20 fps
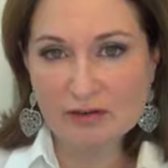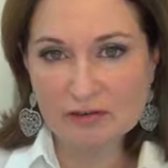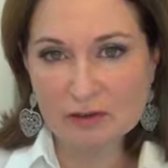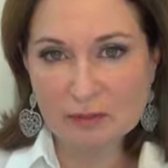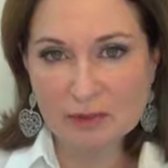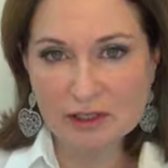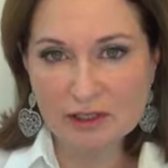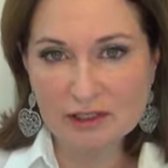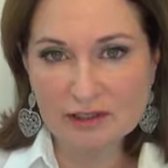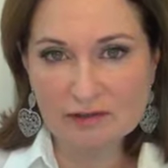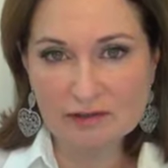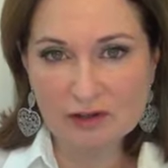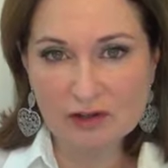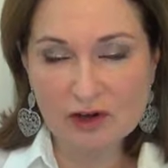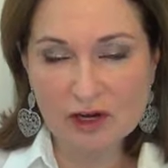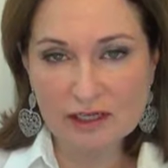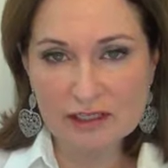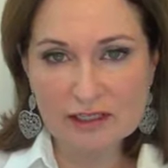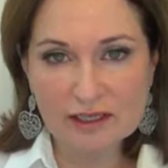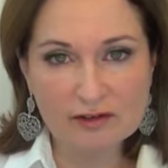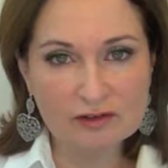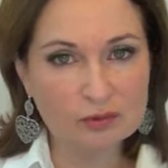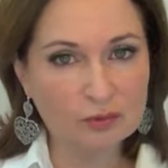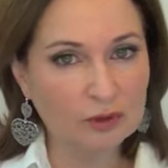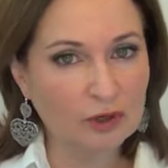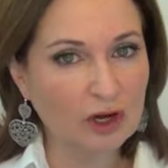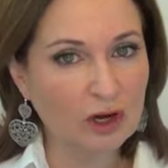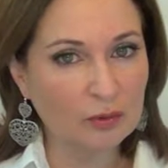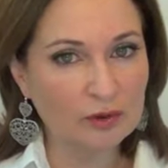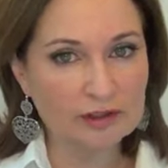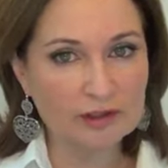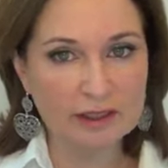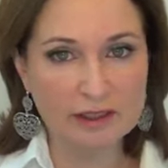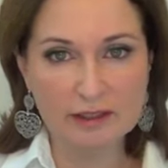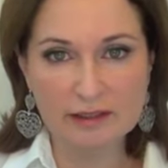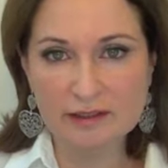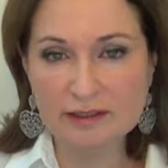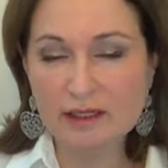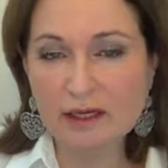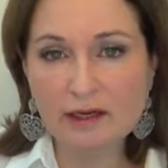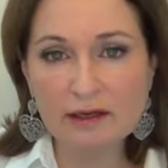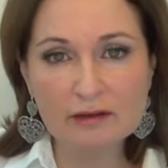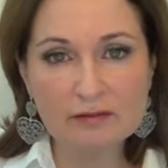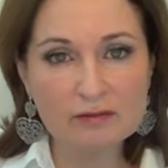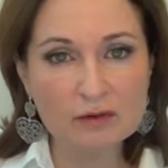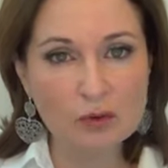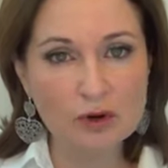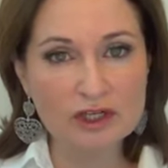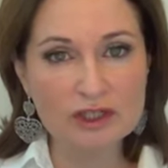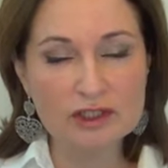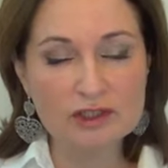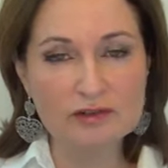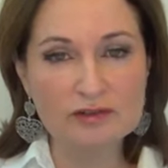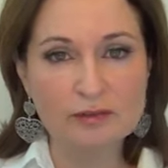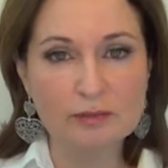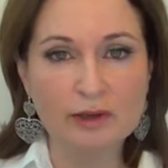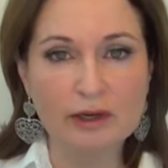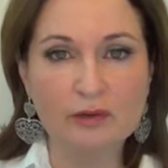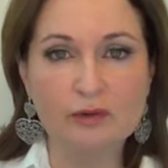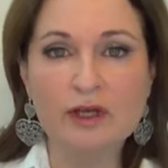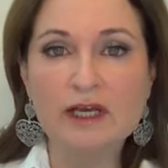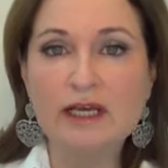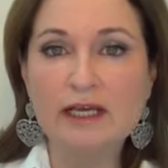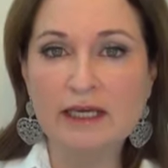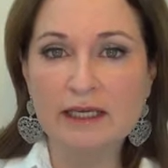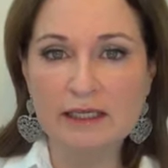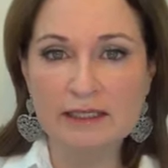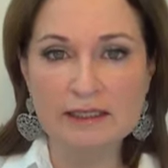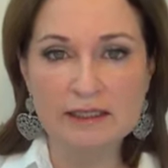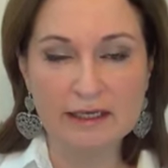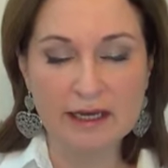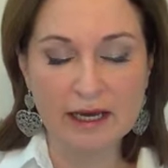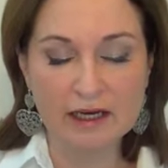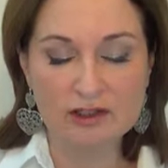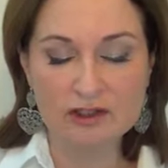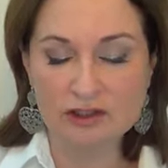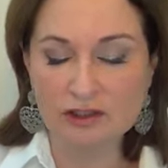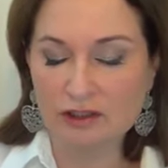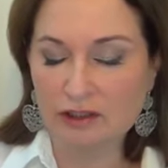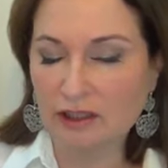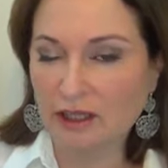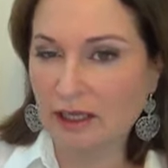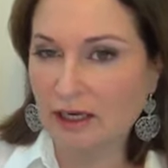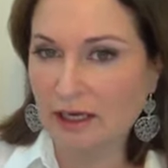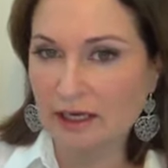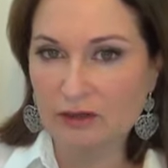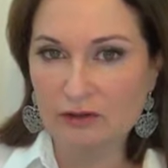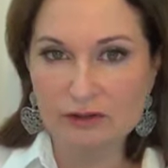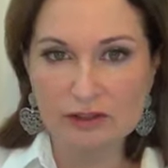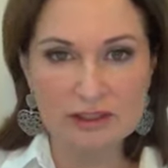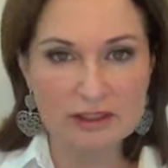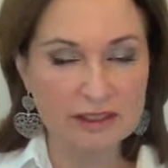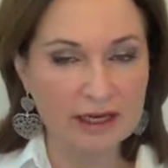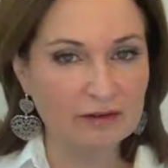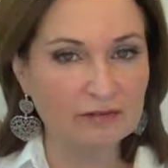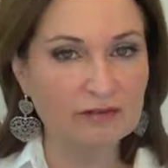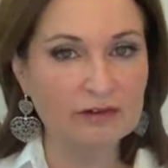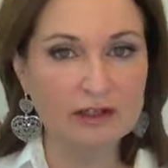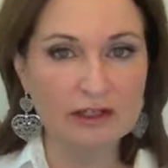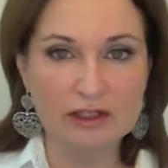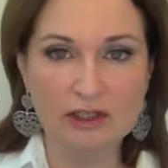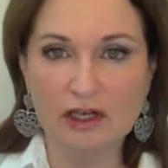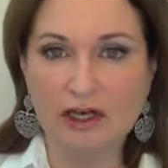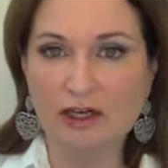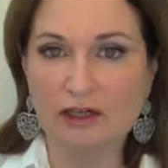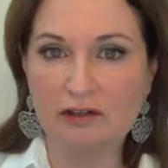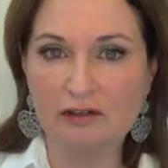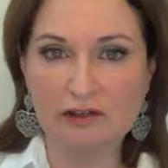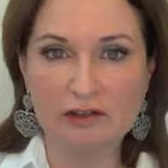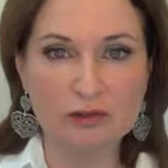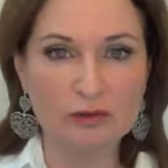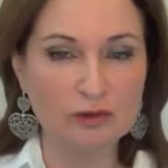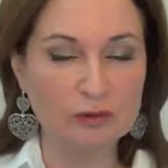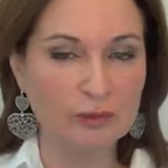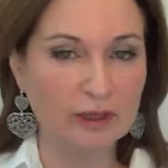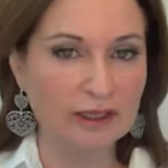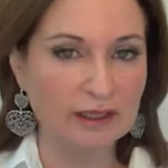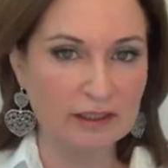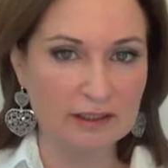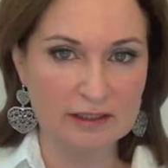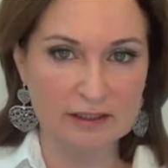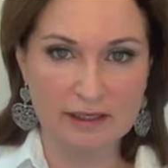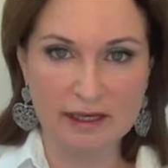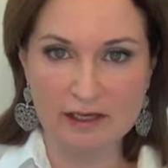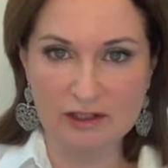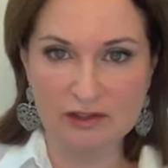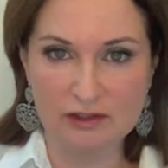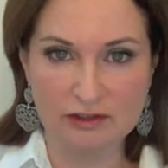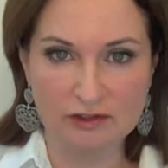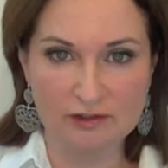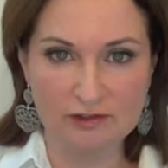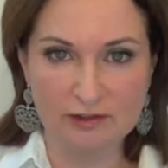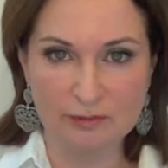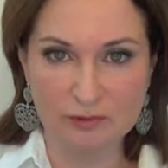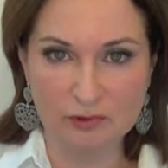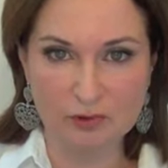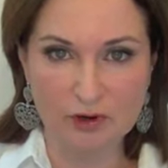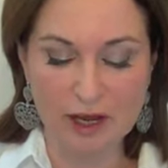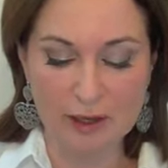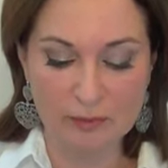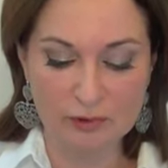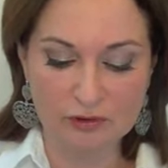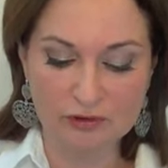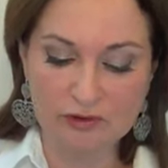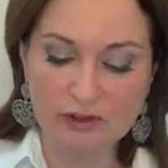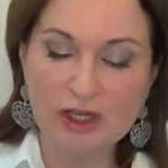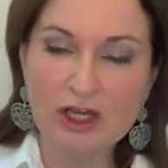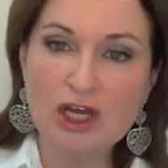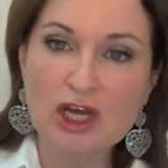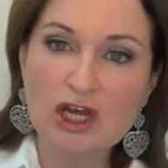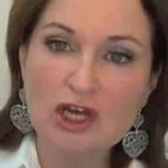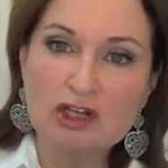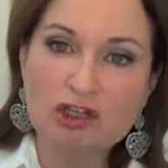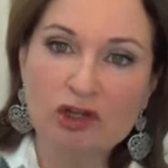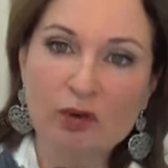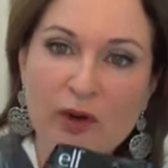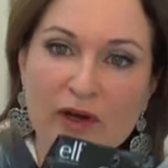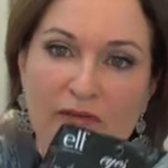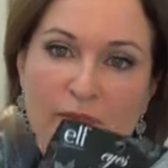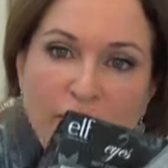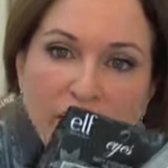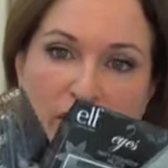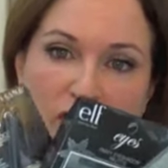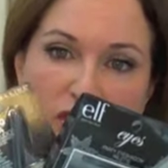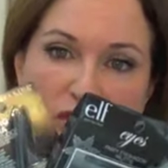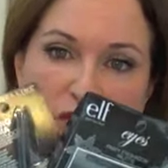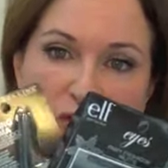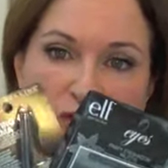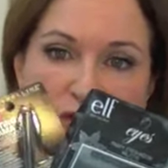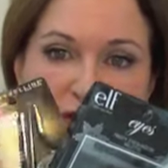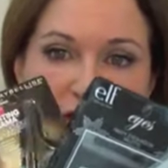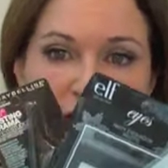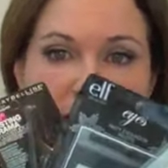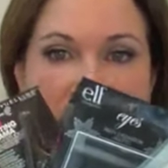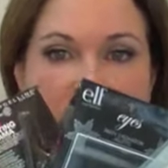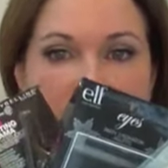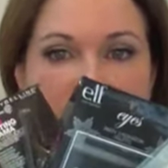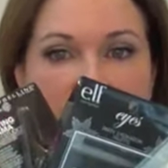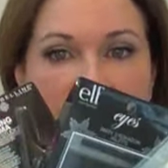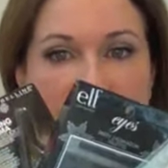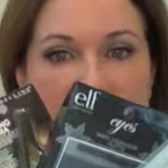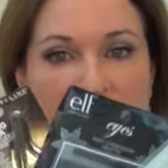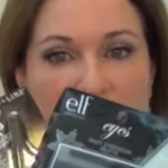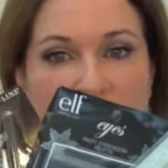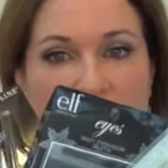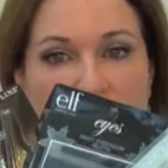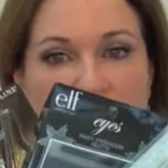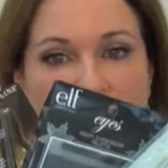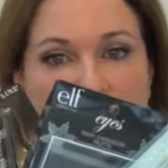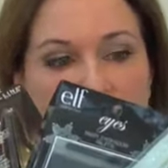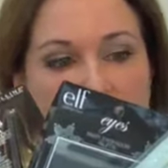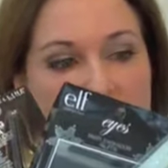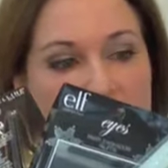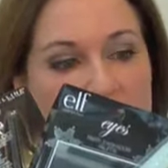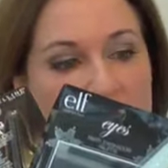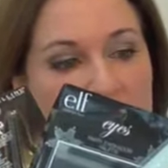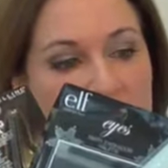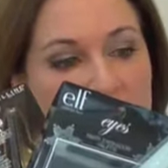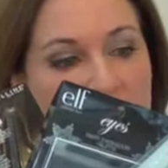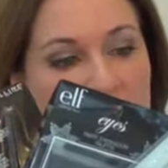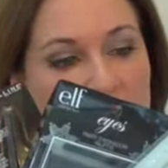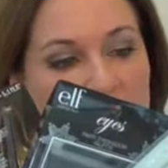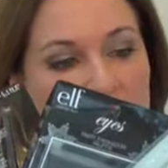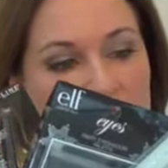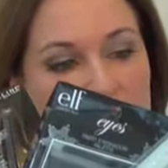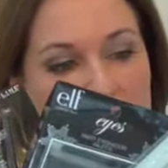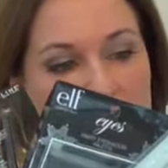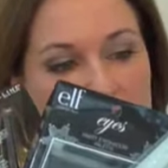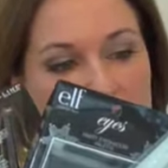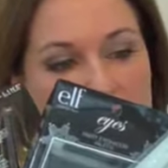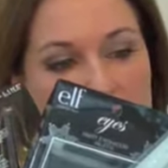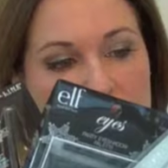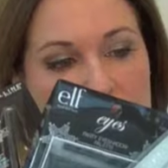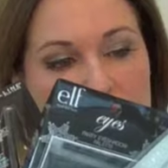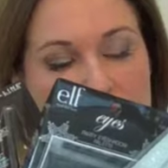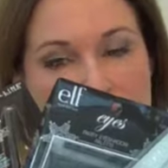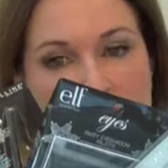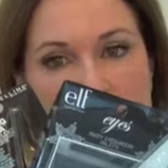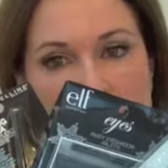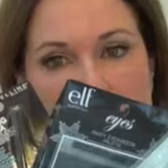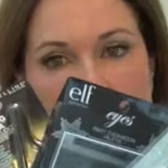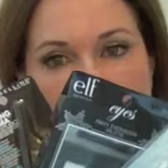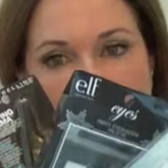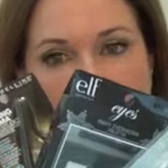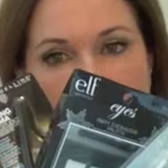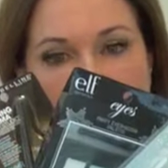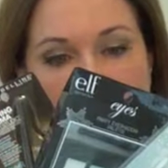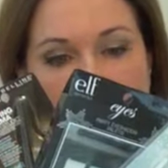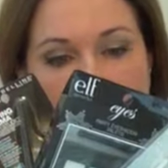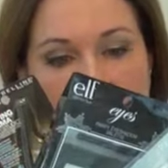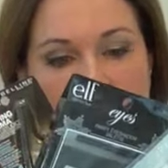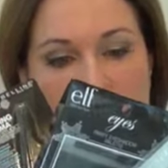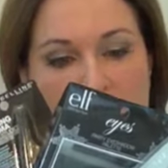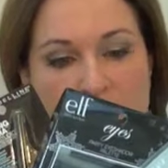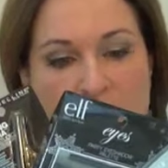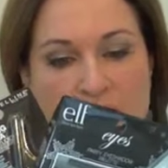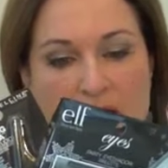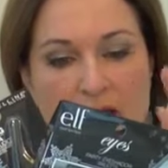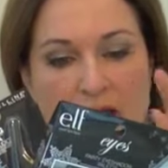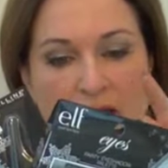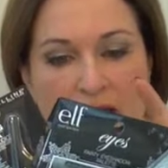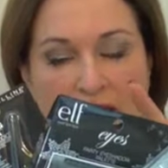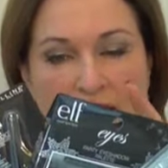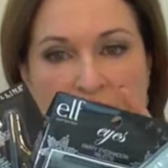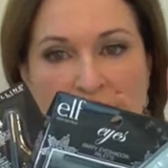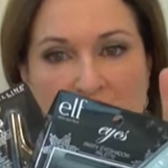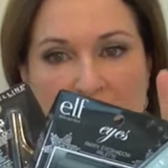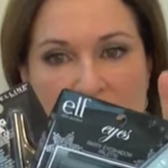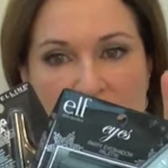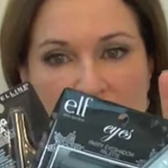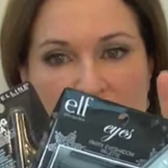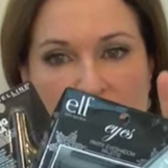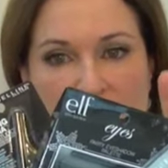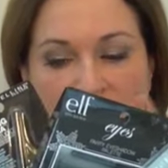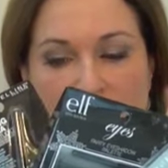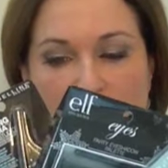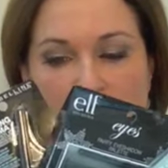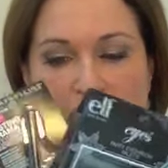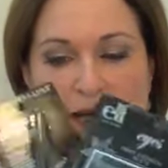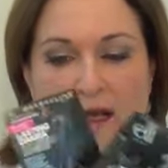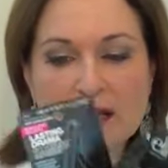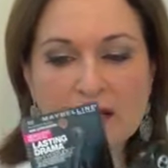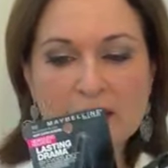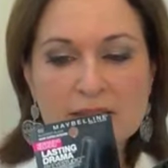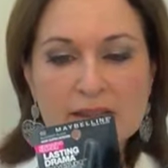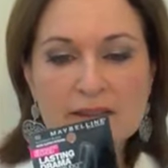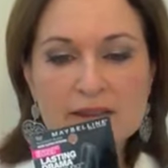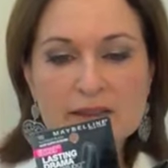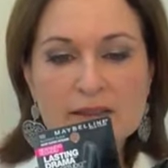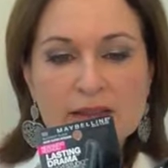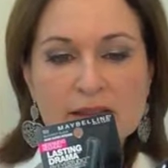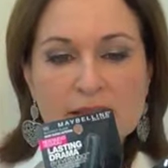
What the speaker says: everybody does a contest, we always get a ton of questions about international, and I could definitely not exclude my international subscribers. So I've bought 2 sets of these. You'll get a gel bent liner, an eyeshadow palette,